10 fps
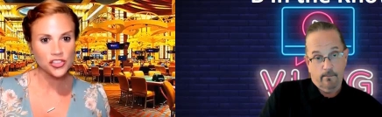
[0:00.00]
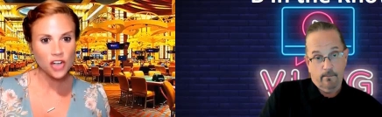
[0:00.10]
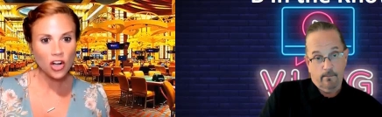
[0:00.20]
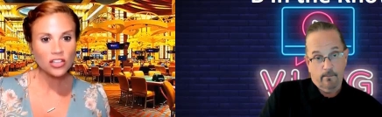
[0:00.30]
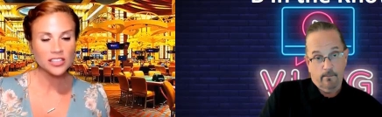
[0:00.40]

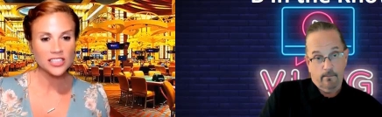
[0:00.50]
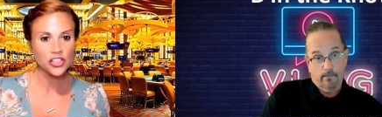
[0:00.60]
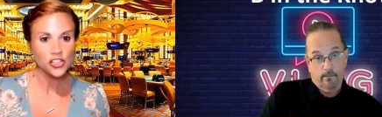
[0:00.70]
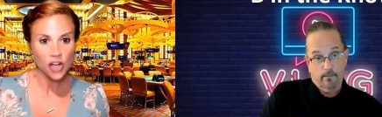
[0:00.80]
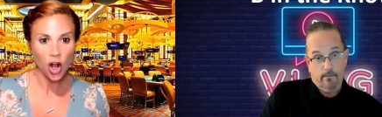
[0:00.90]

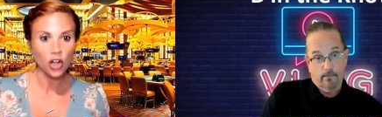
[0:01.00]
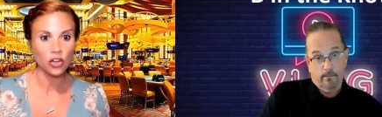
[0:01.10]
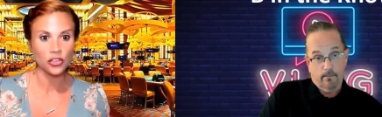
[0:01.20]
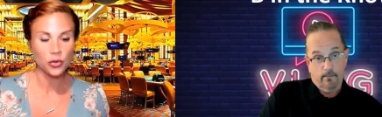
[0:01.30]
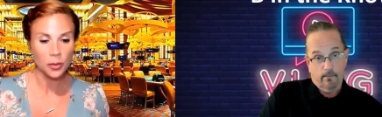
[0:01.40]
Speaker 1: jungly
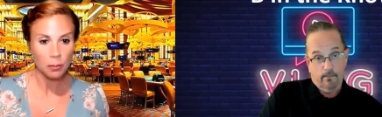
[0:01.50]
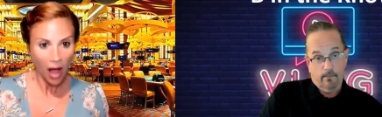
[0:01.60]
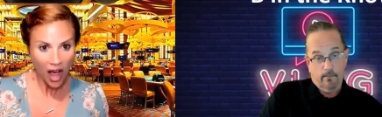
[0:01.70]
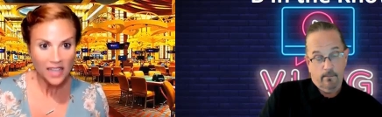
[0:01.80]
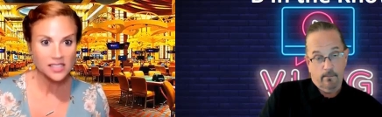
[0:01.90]
jungle you can
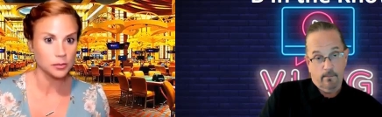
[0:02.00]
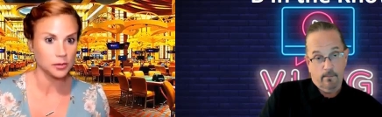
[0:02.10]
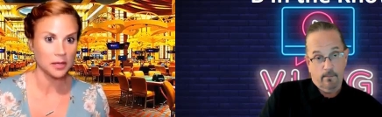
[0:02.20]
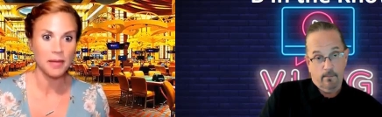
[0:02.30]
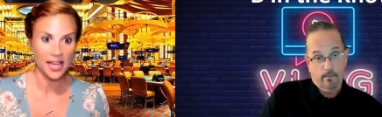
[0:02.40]

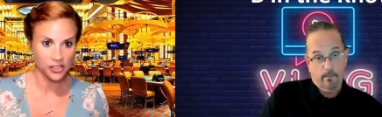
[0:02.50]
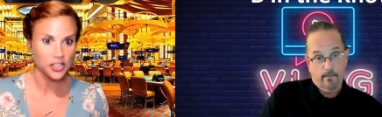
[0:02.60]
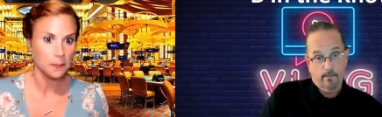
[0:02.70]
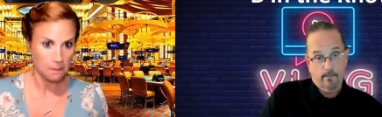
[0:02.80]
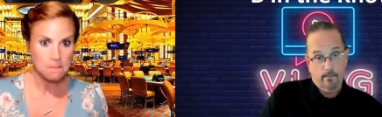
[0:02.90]
possibly
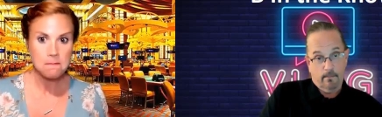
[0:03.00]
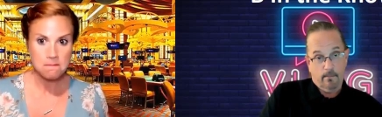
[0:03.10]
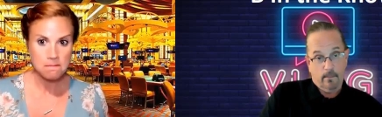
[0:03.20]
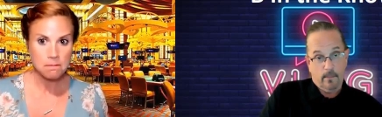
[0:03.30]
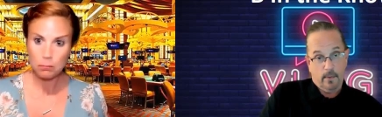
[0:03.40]
imagine.
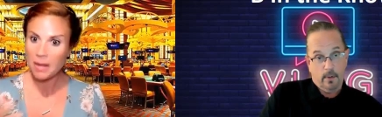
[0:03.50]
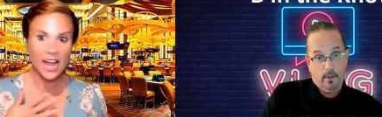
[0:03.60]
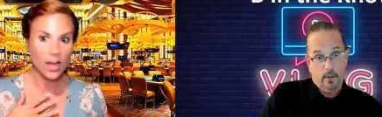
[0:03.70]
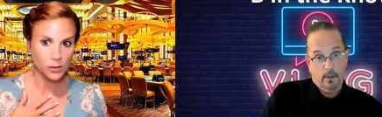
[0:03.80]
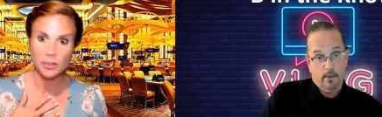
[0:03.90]
My
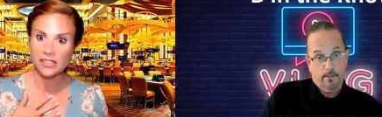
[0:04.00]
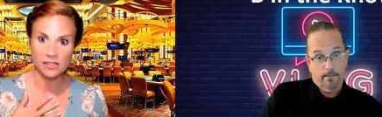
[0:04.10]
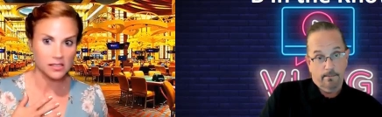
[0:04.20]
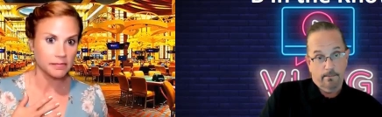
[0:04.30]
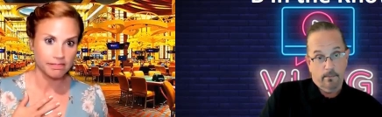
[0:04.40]
house
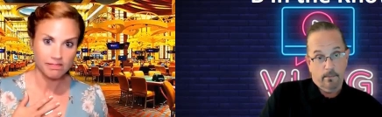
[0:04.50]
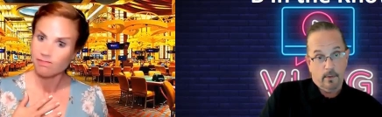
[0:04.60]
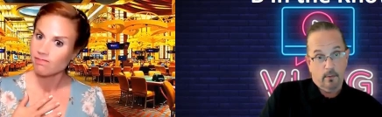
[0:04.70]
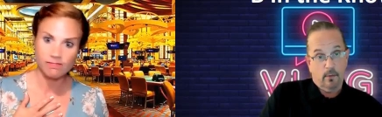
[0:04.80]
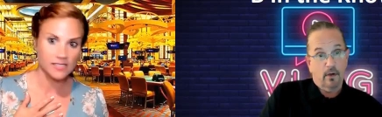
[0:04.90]
plants.
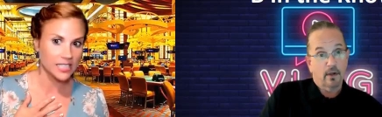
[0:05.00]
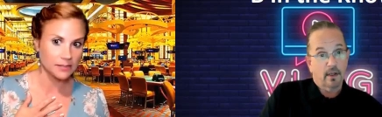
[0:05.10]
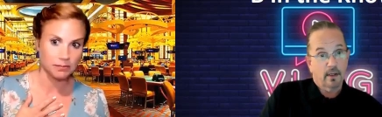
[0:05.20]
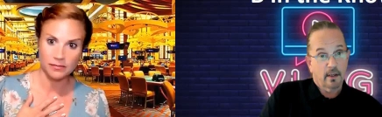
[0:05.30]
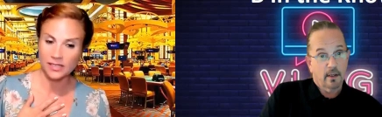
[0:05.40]

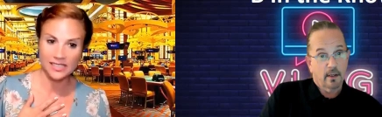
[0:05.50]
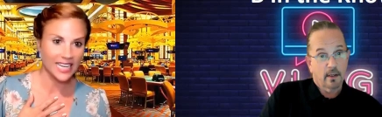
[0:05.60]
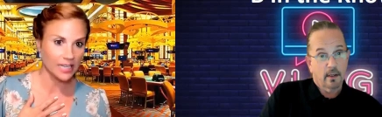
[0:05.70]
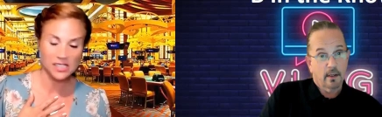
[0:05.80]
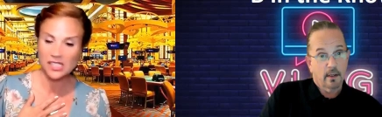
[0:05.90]
Really?
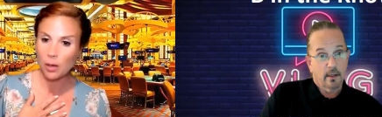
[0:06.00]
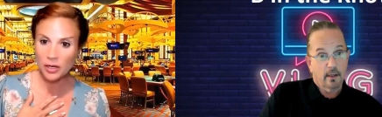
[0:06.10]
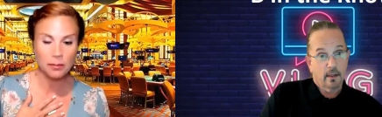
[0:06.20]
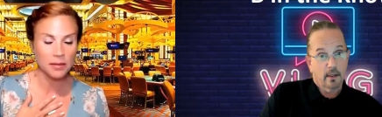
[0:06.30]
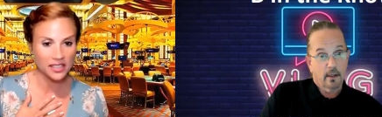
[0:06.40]
yeah,
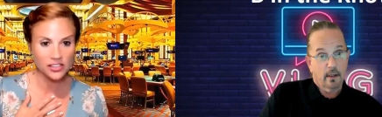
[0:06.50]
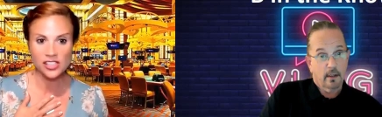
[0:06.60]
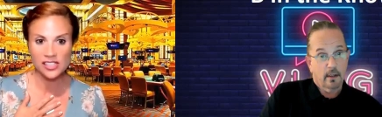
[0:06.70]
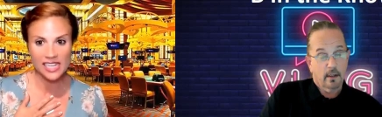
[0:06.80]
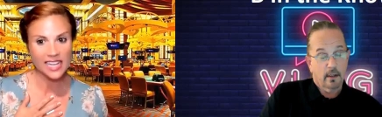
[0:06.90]
someone had
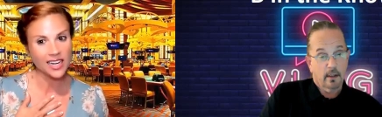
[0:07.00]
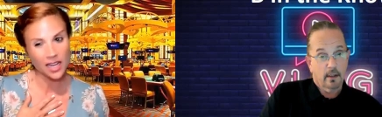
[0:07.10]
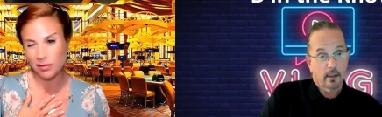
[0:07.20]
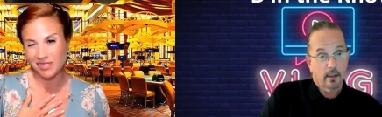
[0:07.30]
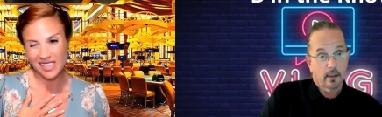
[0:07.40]
managed to sneak, and
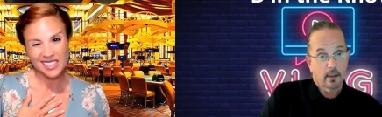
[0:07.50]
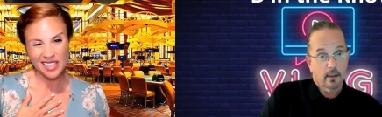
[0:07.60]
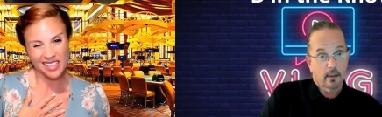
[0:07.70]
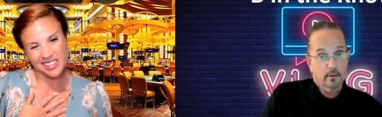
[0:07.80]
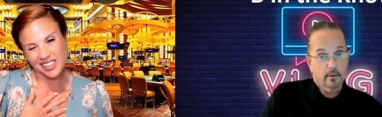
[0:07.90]
I,
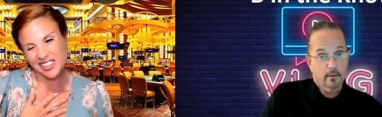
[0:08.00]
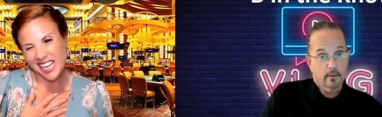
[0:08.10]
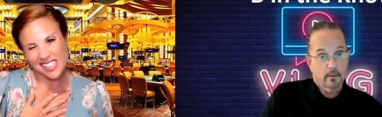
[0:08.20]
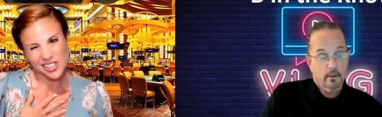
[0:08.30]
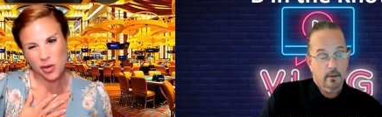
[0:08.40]
you
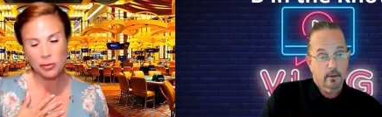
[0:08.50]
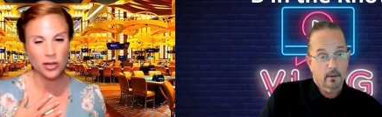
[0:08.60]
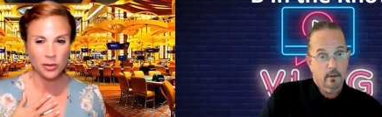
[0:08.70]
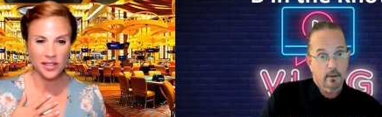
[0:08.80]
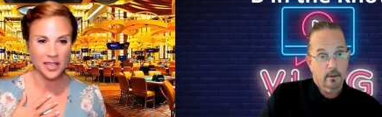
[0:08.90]
guys know I'm
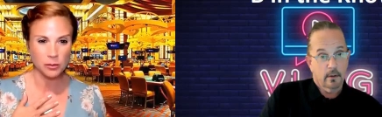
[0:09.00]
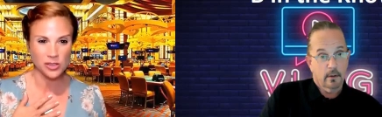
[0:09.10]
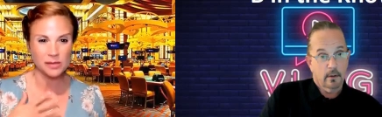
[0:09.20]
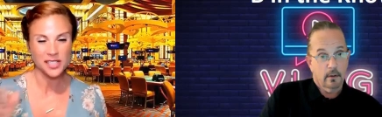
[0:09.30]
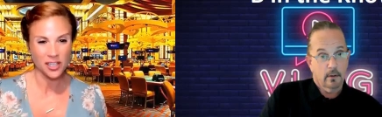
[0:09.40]
great with
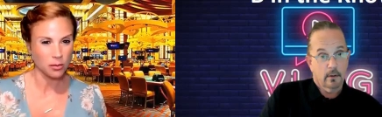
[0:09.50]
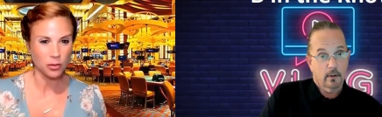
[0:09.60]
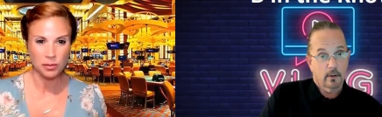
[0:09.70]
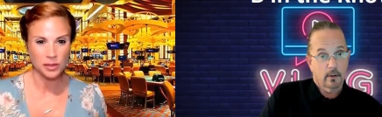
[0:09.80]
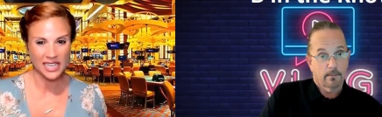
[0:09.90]
animals. I'm terrible
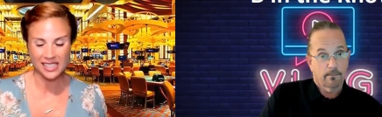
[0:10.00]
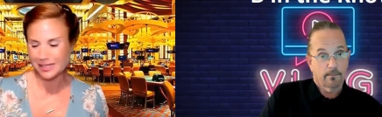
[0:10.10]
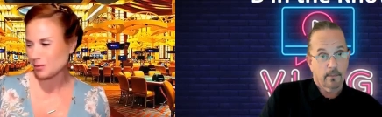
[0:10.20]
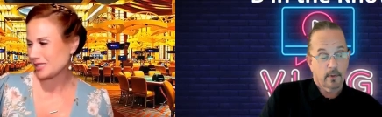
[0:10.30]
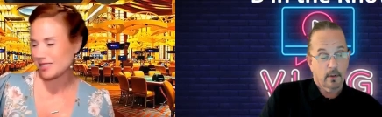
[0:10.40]
with
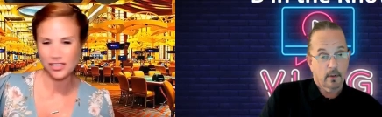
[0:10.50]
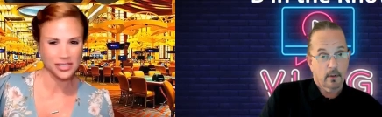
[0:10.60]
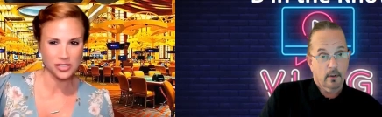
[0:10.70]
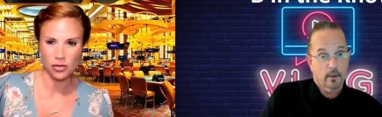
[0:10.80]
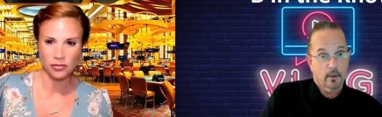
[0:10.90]
plants. I mean, it's
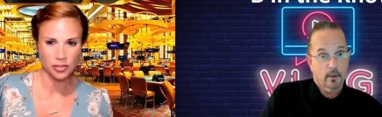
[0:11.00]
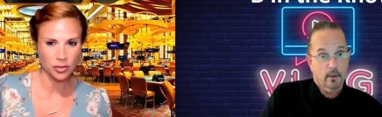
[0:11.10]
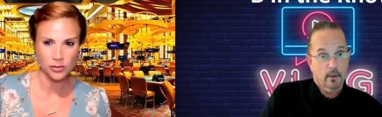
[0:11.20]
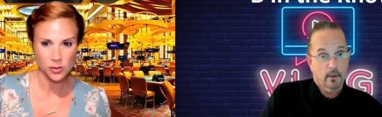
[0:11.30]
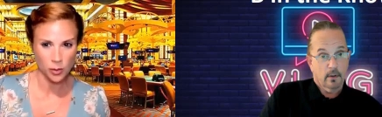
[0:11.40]
just an
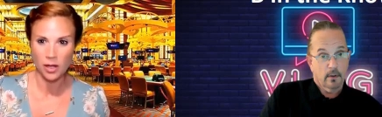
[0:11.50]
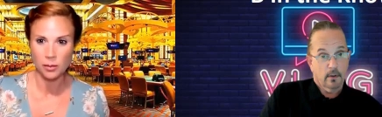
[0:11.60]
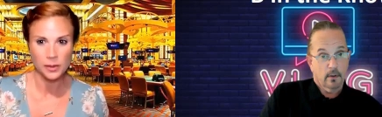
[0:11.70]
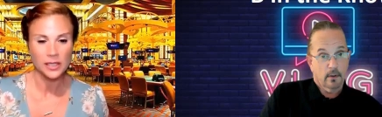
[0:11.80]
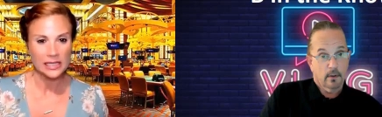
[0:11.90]
overgrown
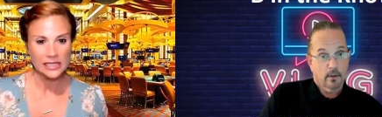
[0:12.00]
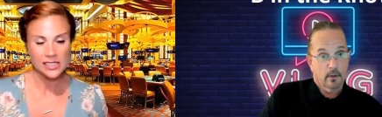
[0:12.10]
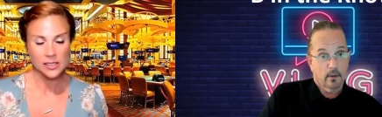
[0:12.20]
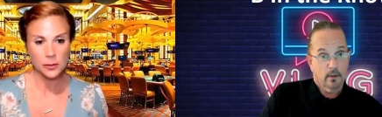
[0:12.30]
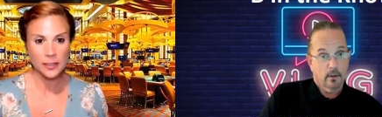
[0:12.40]
swamp.
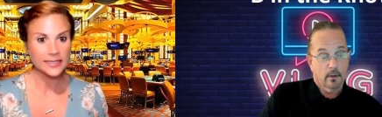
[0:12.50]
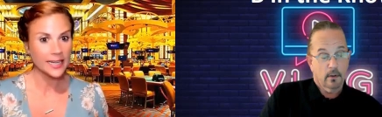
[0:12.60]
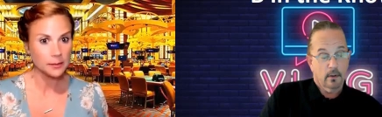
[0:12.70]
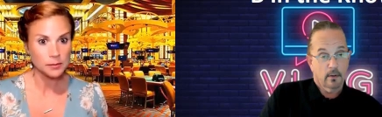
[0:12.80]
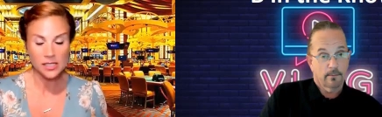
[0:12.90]
So uh,
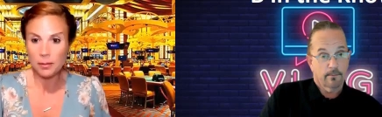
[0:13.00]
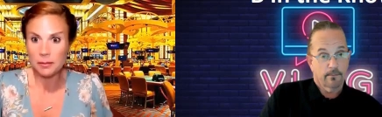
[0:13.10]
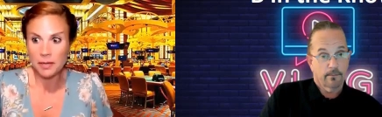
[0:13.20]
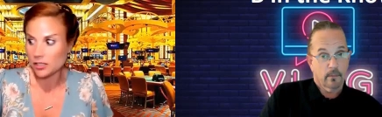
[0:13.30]
yeah, somebody